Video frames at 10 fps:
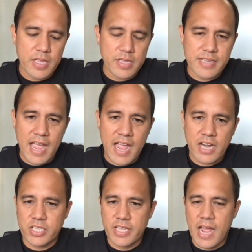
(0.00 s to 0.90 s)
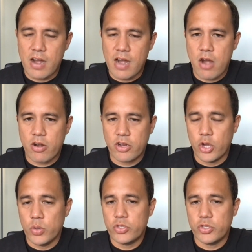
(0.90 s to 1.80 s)
is actually our
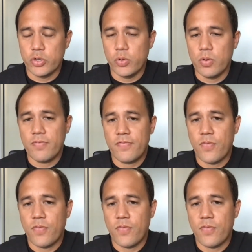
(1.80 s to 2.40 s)
go-to